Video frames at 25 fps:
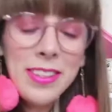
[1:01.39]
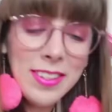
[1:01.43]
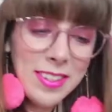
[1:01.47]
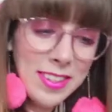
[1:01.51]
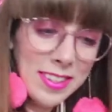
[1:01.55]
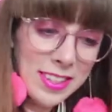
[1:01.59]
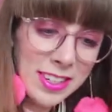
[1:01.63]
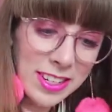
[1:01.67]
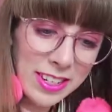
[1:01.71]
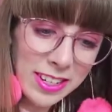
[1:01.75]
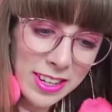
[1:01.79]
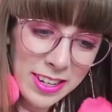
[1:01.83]
this
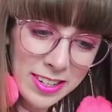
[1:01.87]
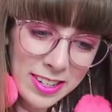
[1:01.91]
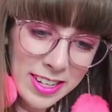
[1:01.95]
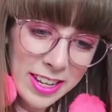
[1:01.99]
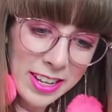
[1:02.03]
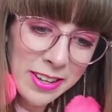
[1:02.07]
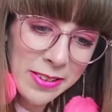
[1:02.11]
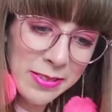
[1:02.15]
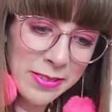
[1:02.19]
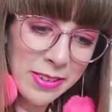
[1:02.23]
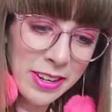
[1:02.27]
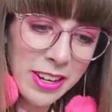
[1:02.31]
is going to go
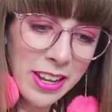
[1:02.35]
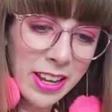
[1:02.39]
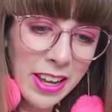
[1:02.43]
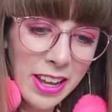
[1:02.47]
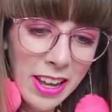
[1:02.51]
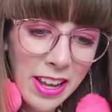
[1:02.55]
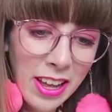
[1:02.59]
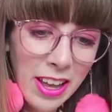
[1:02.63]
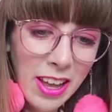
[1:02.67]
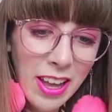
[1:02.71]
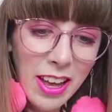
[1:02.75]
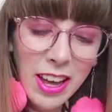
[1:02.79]
down.
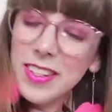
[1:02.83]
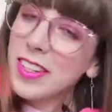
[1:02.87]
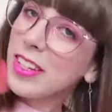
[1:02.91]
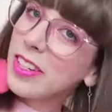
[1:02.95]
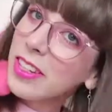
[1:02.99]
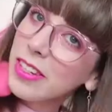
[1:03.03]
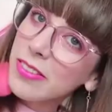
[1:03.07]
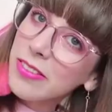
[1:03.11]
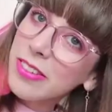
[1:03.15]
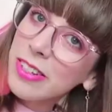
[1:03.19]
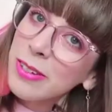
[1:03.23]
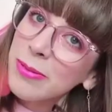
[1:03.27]
I
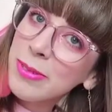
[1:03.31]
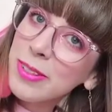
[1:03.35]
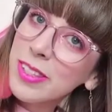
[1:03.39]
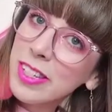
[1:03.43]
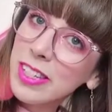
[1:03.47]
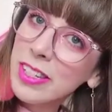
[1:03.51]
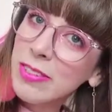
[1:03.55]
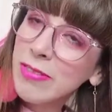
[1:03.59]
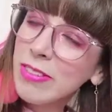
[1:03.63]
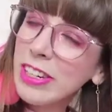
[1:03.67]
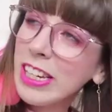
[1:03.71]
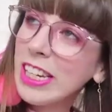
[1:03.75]
don't know if anyone's
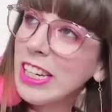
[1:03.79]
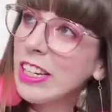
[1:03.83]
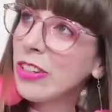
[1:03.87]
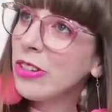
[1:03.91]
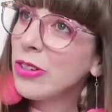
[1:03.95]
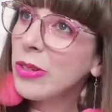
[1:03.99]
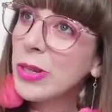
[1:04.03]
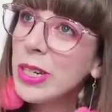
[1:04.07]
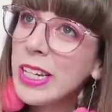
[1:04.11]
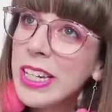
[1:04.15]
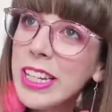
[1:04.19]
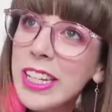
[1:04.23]
going to really
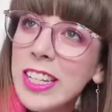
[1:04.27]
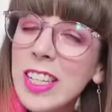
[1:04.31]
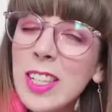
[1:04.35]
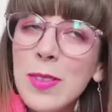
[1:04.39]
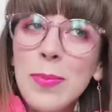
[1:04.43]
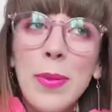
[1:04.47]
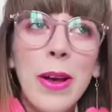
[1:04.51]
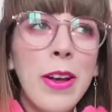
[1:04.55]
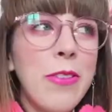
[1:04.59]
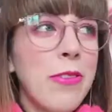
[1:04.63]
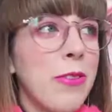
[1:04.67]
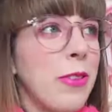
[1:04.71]
enjoy
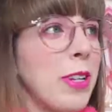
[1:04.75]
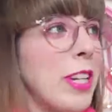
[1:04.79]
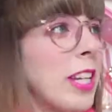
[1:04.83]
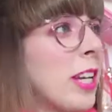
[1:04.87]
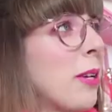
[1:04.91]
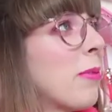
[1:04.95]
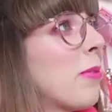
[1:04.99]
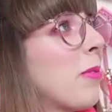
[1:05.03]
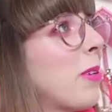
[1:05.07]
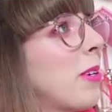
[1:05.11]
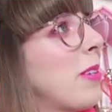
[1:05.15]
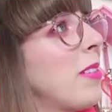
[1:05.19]
this, but I thought, you
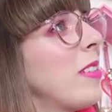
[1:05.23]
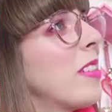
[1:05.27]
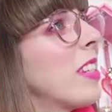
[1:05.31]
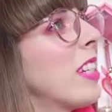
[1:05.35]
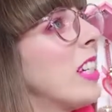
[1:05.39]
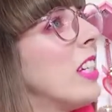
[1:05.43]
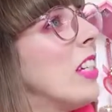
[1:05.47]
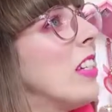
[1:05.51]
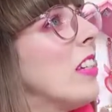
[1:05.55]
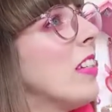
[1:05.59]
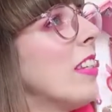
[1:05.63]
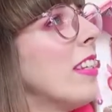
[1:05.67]
know what, I'm
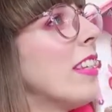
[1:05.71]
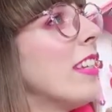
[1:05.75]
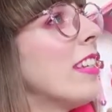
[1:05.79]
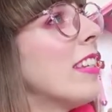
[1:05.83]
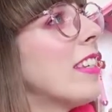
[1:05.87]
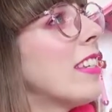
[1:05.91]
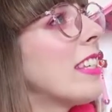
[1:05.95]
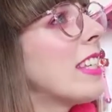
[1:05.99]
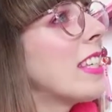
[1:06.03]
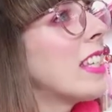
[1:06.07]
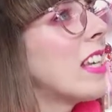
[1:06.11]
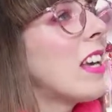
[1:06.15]
just going to do
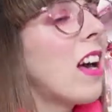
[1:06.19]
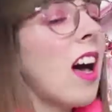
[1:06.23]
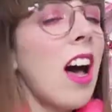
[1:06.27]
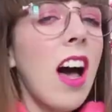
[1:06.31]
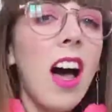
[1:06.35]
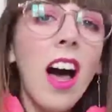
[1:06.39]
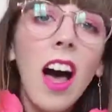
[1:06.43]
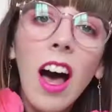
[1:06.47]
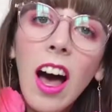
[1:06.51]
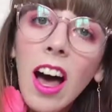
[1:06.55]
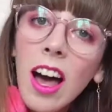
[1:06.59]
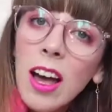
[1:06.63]
this.
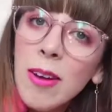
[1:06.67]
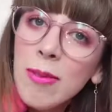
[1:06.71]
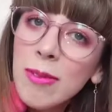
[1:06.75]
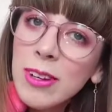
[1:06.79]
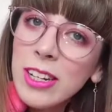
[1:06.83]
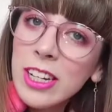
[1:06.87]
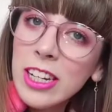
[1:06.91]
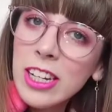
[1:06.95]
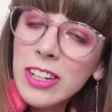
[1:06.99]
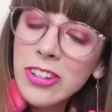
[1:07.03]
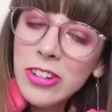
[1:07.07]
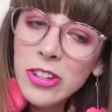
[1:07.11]
I'm
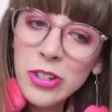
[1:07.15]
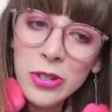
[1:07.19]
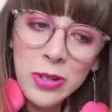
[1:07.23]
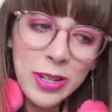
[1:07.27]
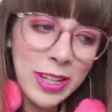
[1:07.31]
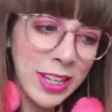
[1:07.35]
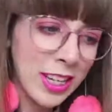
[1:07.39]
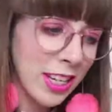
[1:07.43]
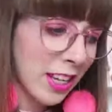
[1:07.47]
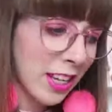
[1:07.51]
going to enjoy